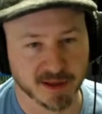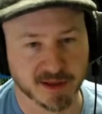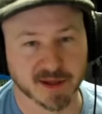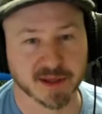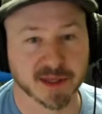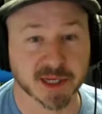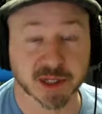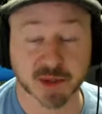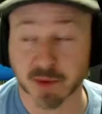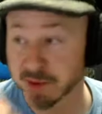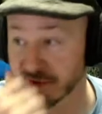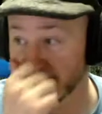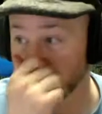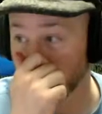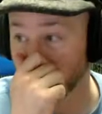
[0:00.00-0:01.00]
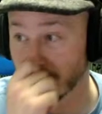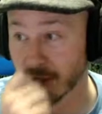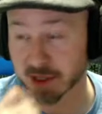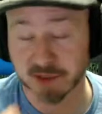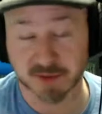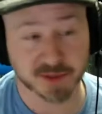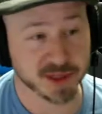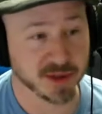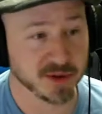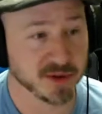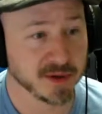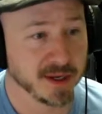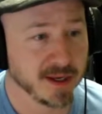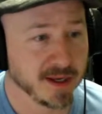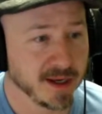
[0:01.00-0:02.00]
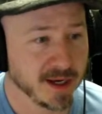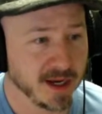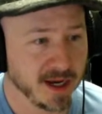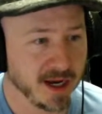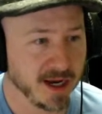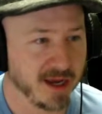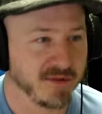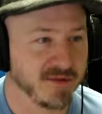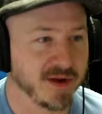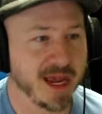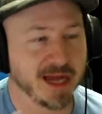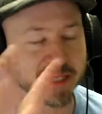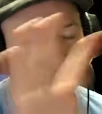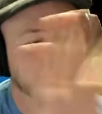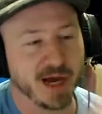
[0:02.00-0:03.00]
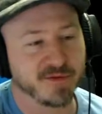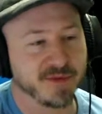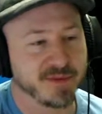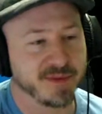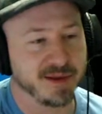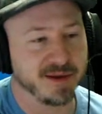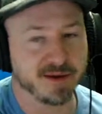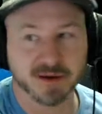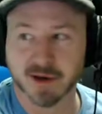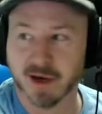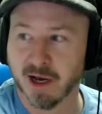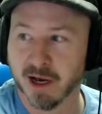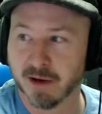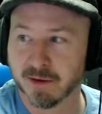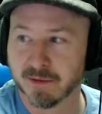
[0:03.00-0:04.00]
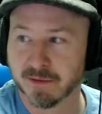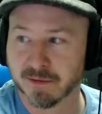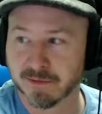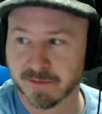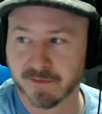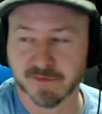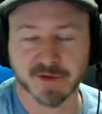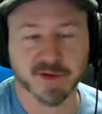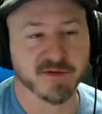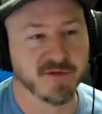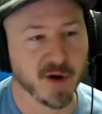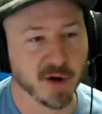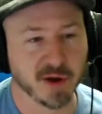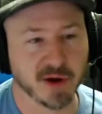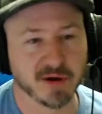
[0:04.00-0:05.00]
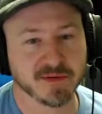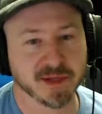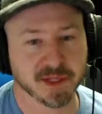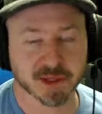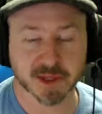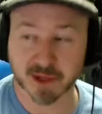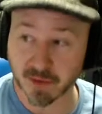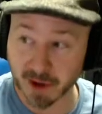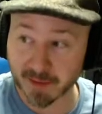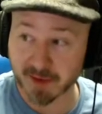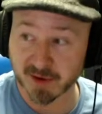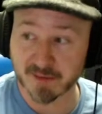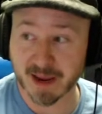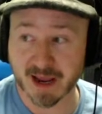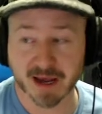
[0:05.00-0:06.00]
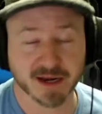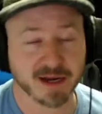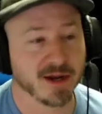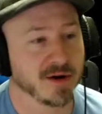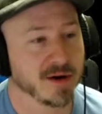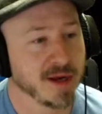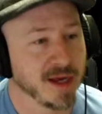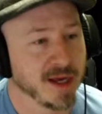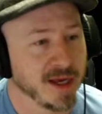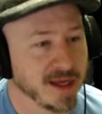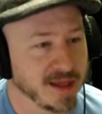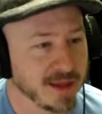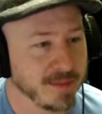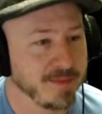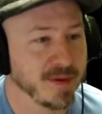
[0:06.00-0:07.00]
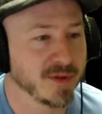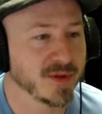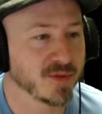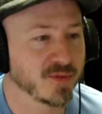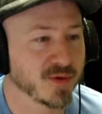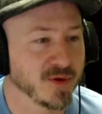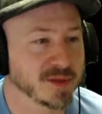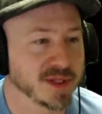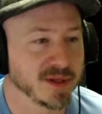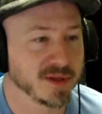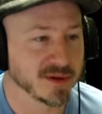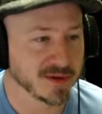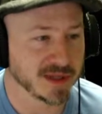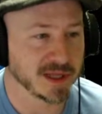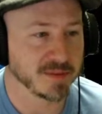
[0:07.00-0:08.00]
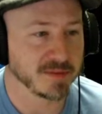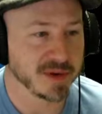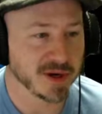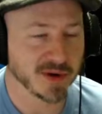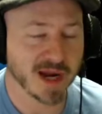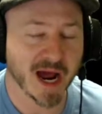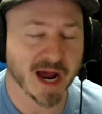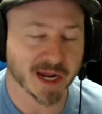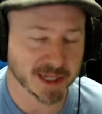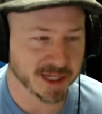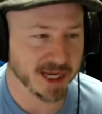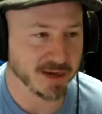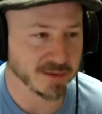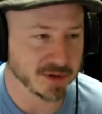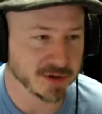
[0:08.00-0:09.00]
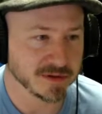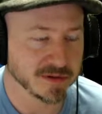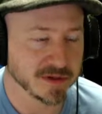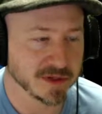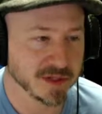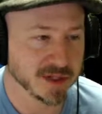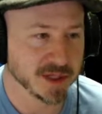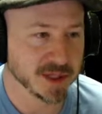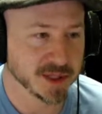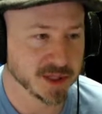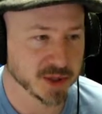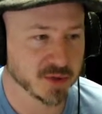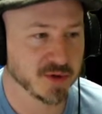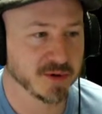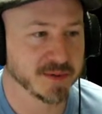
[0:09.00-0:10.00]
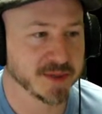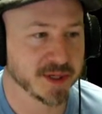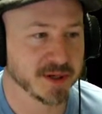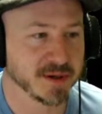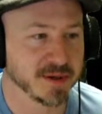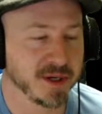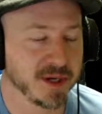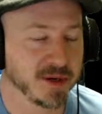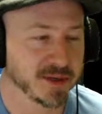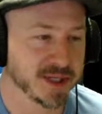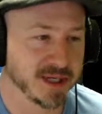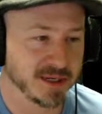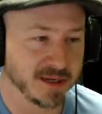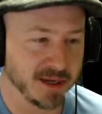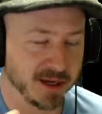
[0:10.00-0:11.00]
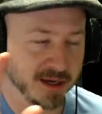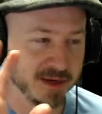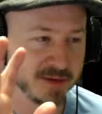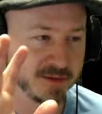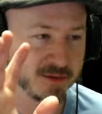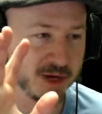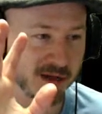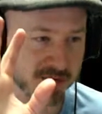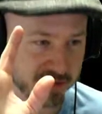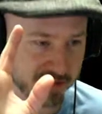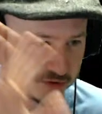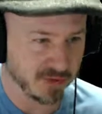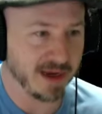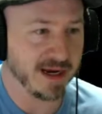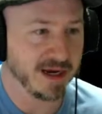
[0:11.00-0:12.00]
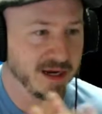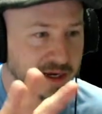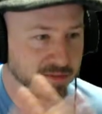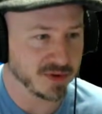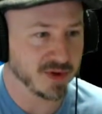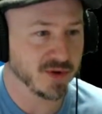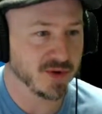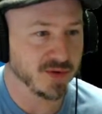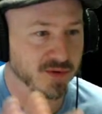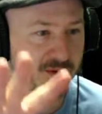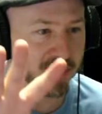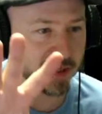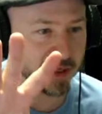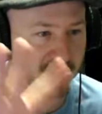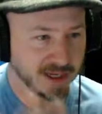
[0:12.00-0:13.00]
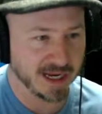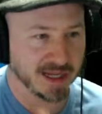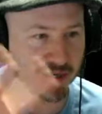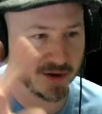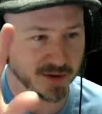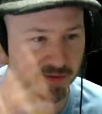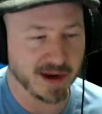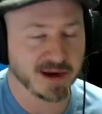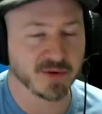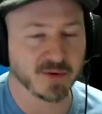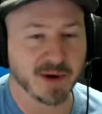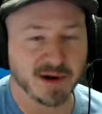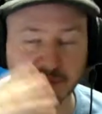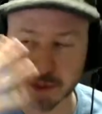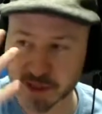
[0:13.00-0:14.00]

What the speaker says: I thought that this one was very impressive too. If you can't tell from the photo that's like right above my head here, they built the rooms to look like the periodic table. So rooms are, you know, colored green and blue and yellow and red or whatever,